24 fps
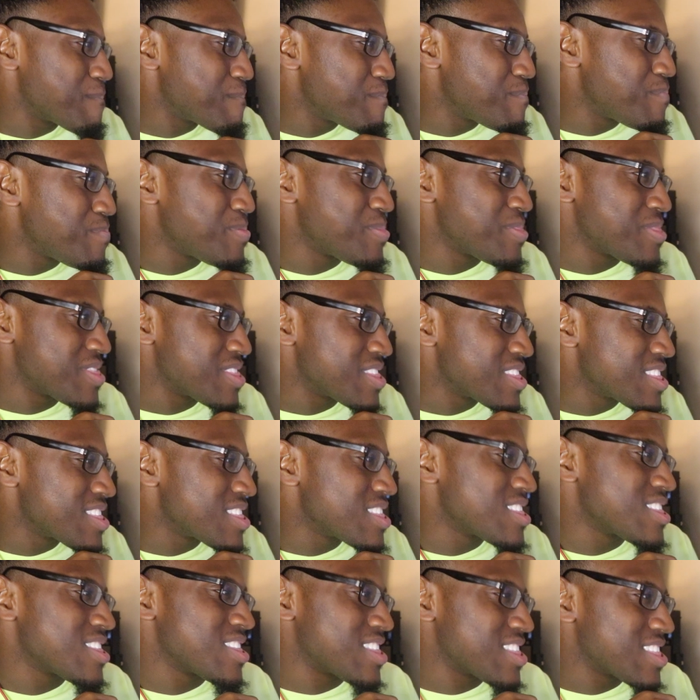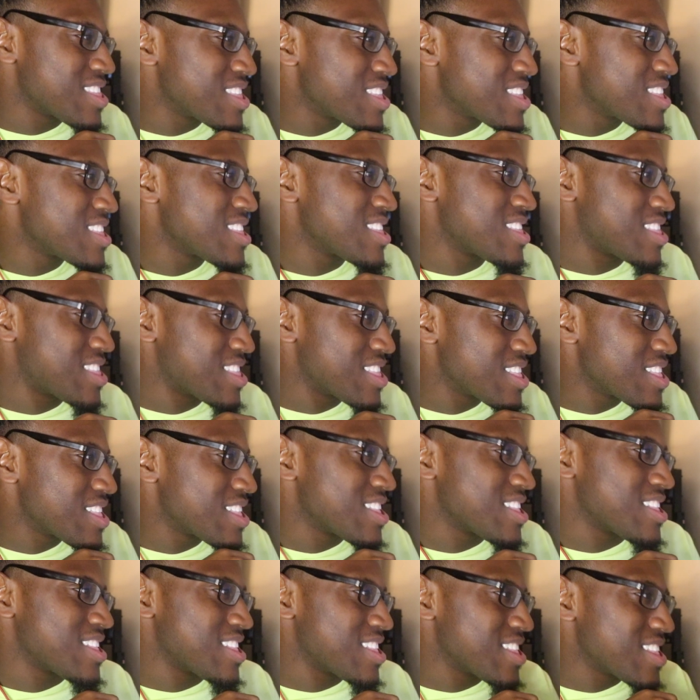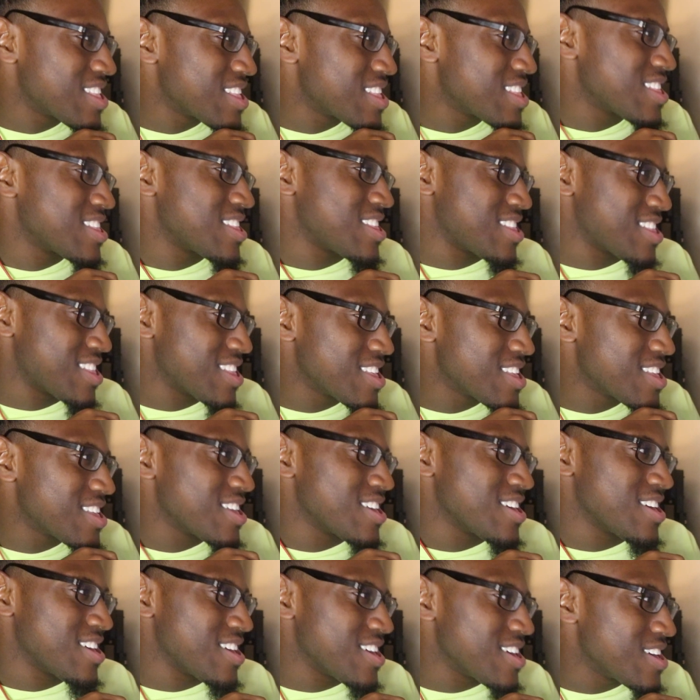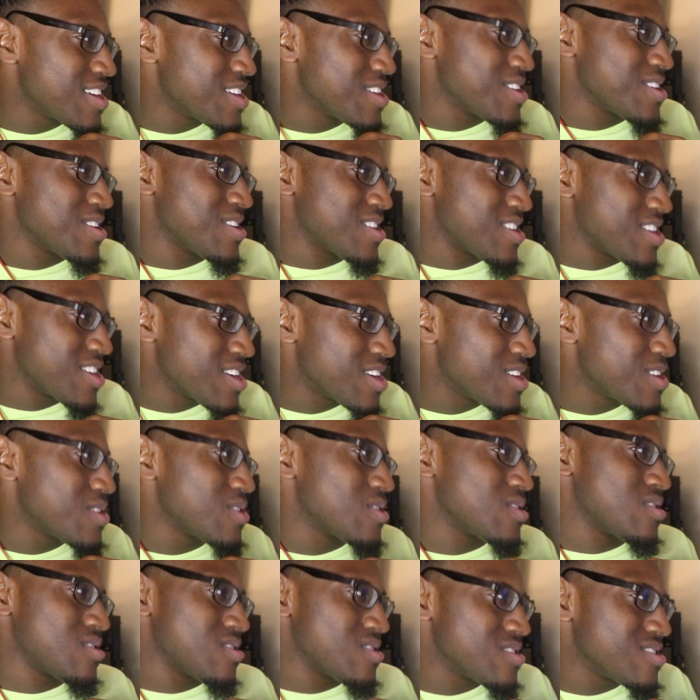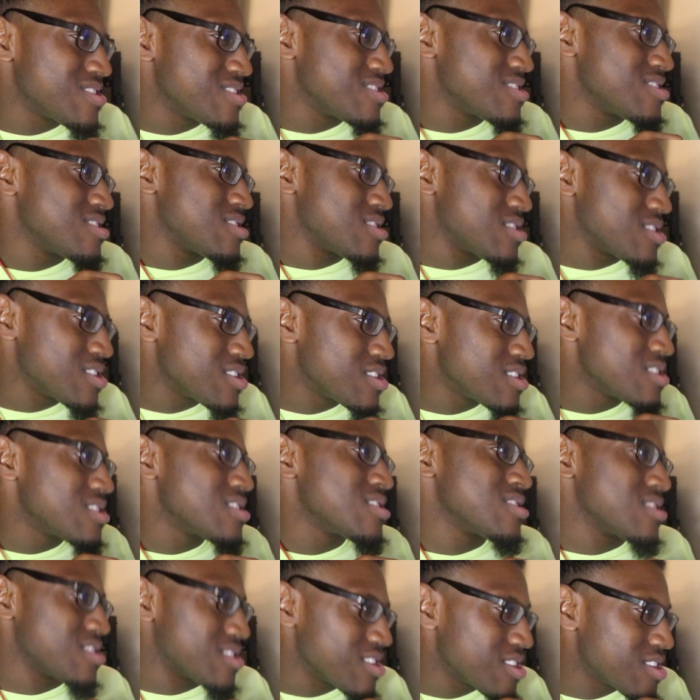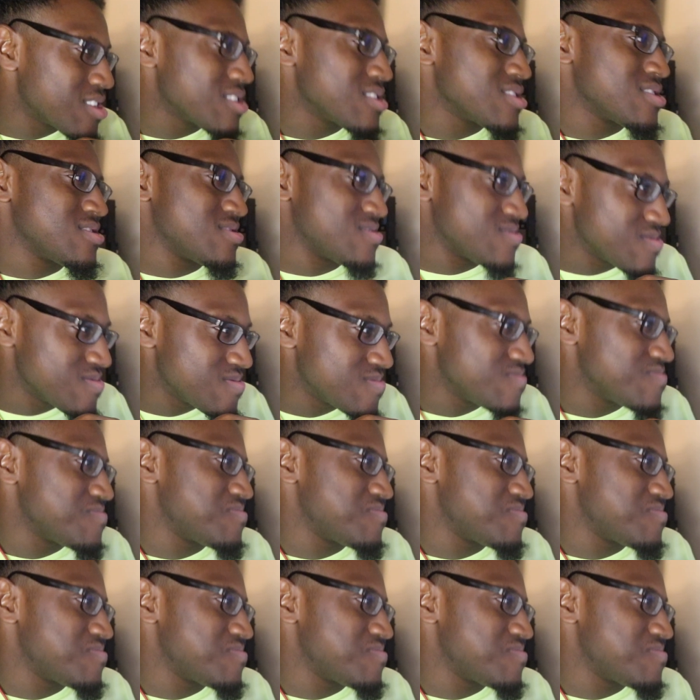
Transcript: and I go and jump slide in the rental with the chop. Try to get the drop on the op. Soak a nigga down with the mop. I just put